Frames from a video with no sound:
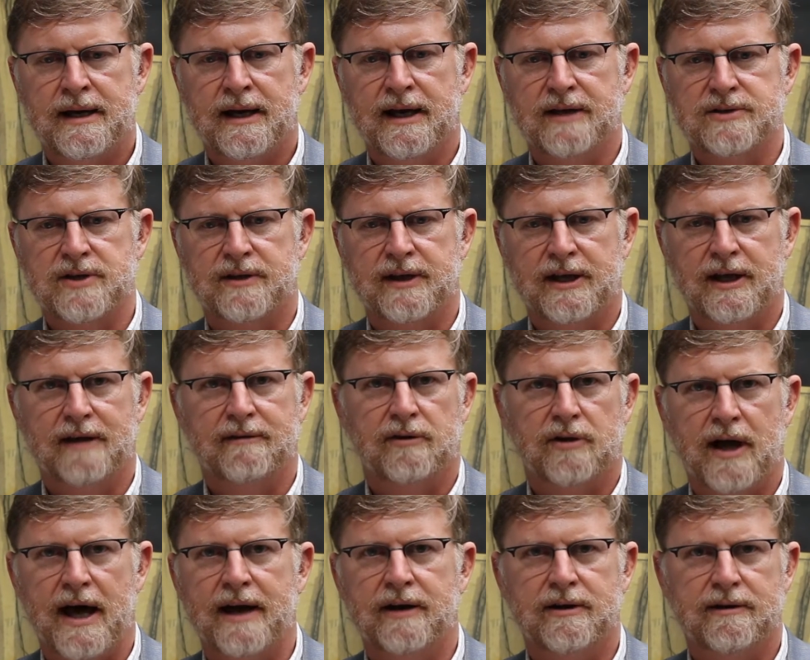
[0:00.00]
as I think you have a
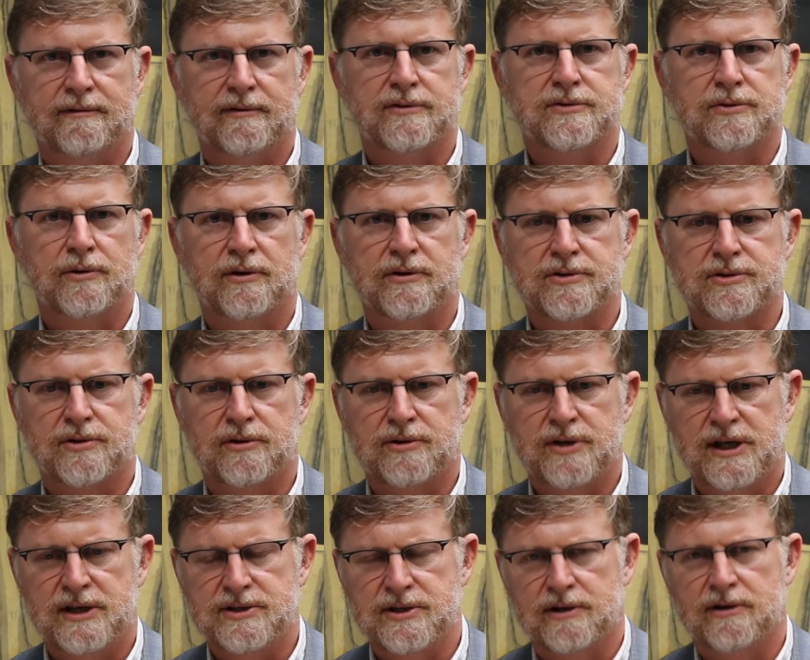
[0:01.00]
lot of different sort of
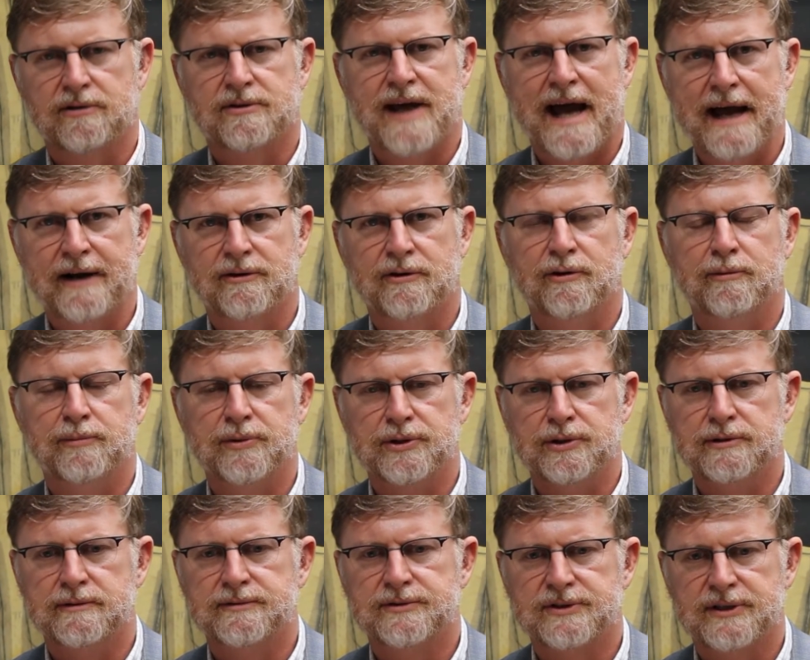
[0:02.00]
strategic or tactical
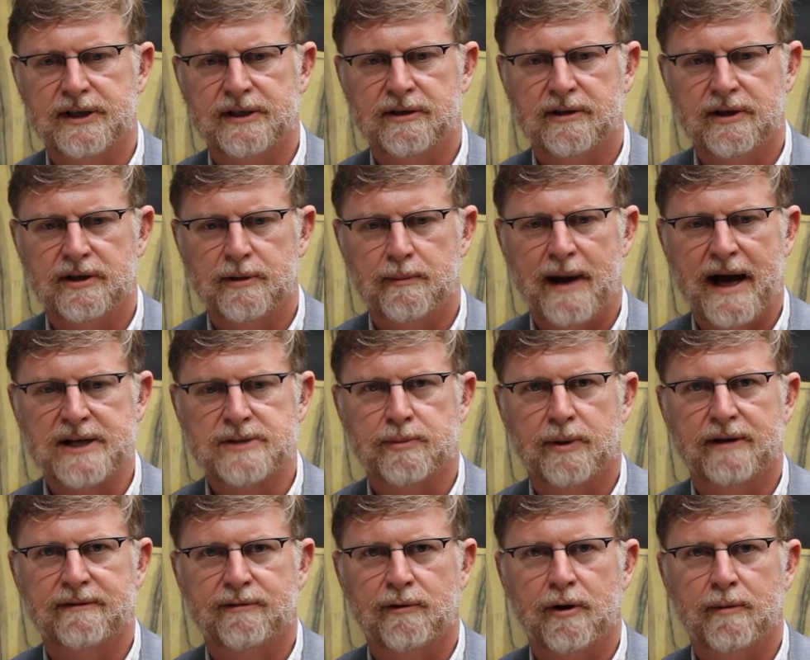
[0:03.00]
moves in the match
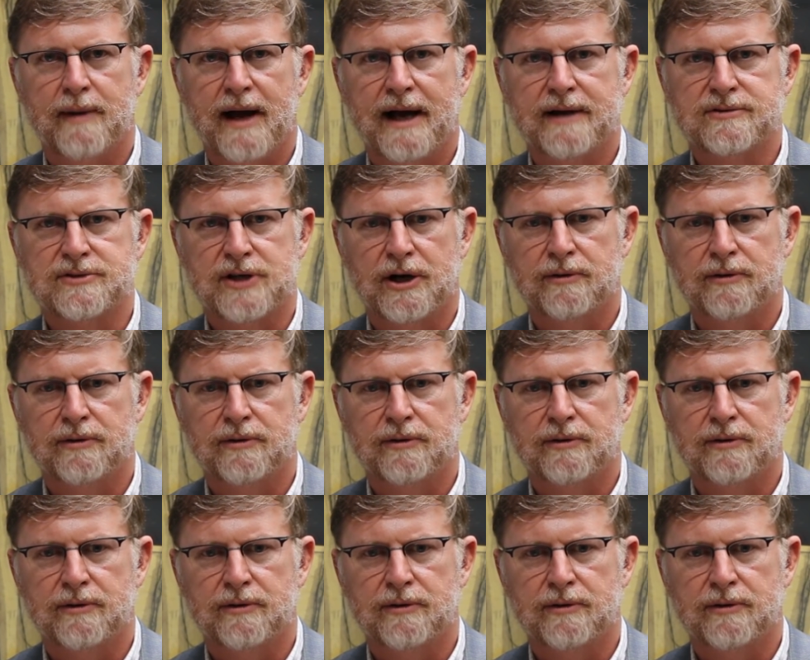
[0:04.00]
play format.